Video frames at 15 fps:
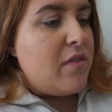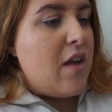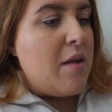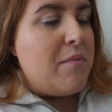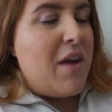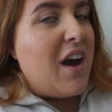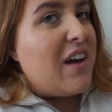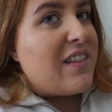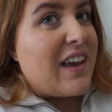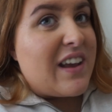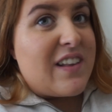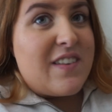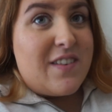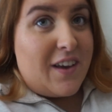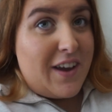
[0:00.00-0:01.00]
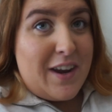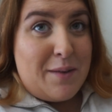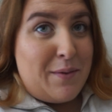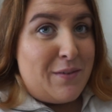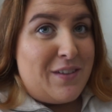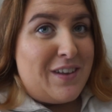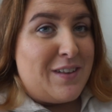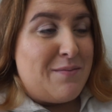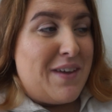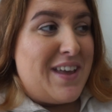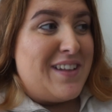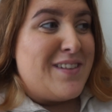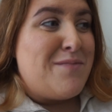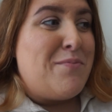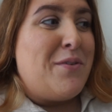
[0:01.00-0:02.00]
I'm not all that excited about these
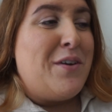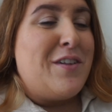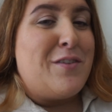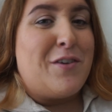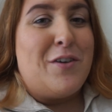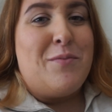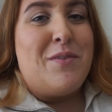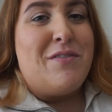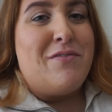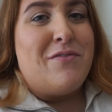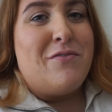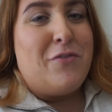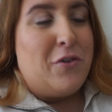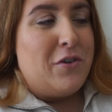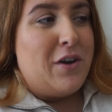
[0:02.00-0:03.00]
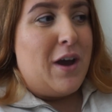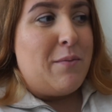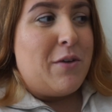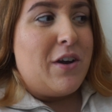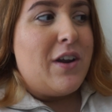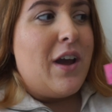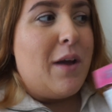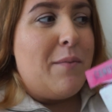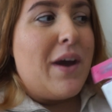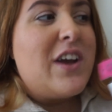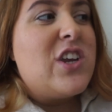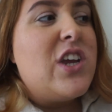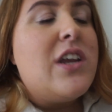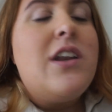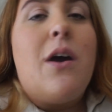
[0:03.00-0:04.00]
meals, but it's gonna be fun. I'm gonna, I'm
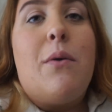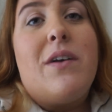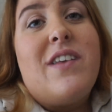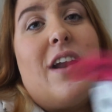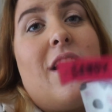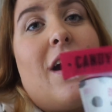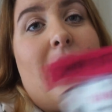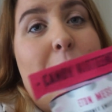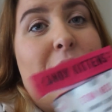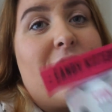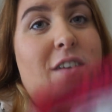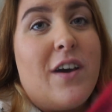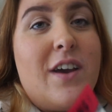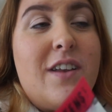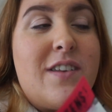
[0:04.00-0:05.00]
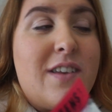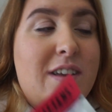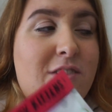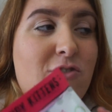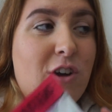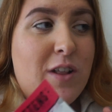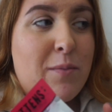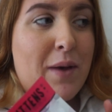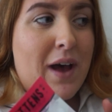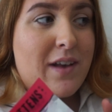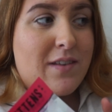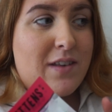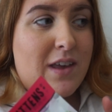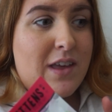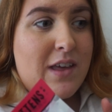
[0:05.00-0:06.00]
actually, no, I tell lie, I'm excited to try the
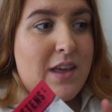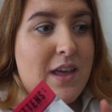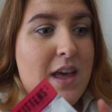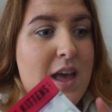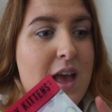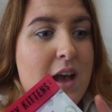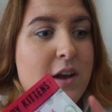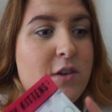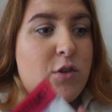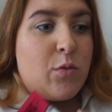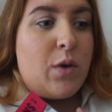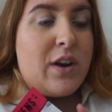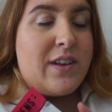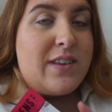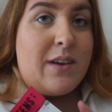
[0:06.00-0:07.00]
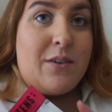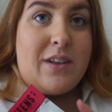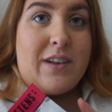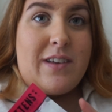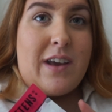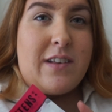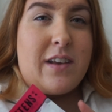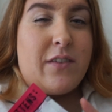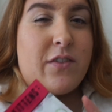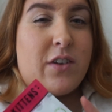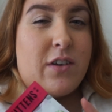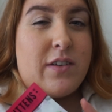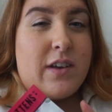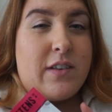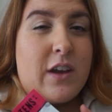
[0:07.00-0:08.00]
pasta because I want to see what that tastes like. If it's
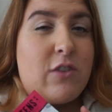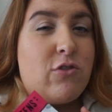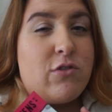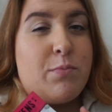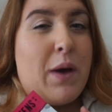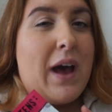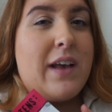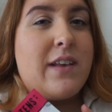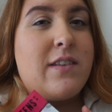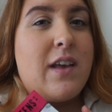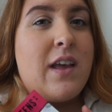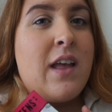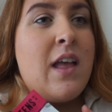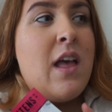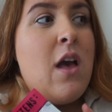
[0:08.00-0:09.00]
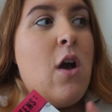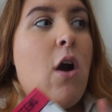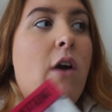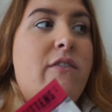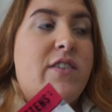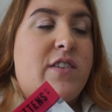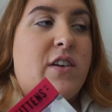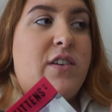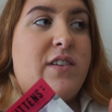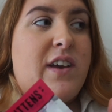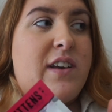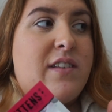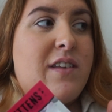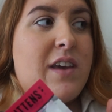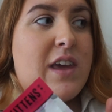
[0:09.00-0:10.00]
gonna taste like just pasta, or if it's gonna
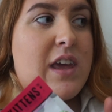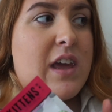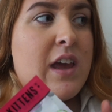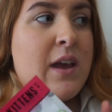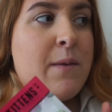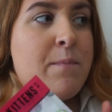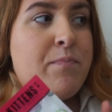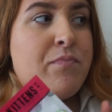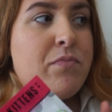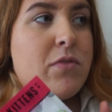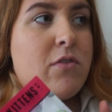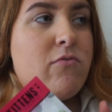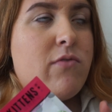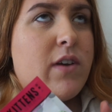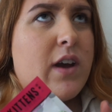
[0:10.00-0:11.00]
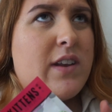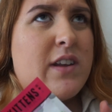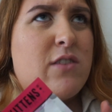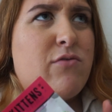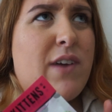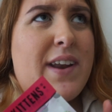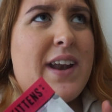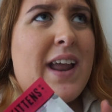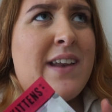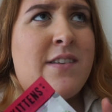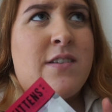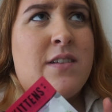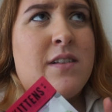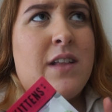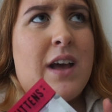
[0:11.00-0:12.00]
taste like, I think it's red
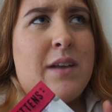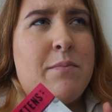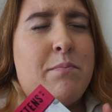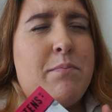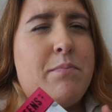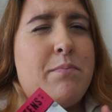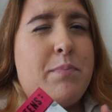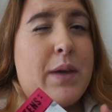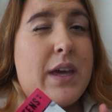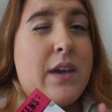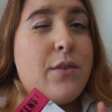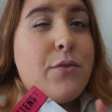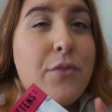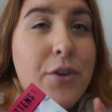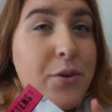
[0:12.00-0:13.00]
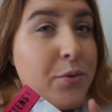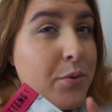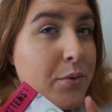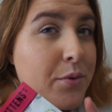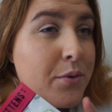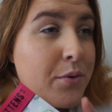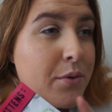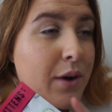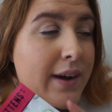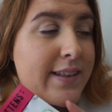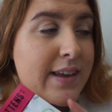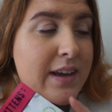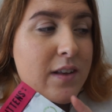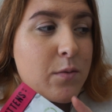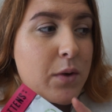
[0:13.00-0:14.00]
lentil and beetroot. I
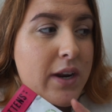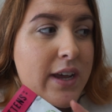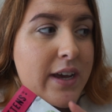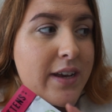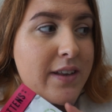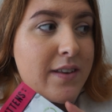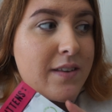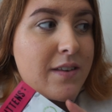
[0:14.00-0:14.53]
think is what it is.